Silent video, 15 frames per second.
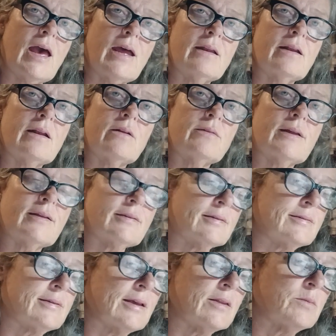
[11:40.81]
and I don't like to
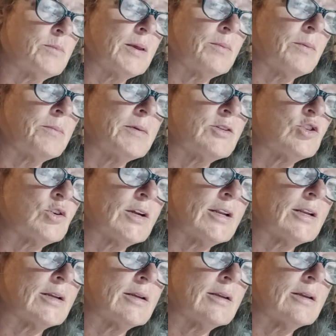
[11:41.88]
see other people
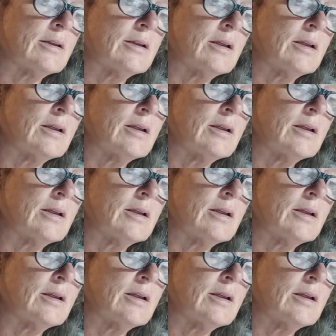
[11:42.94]
mistreated.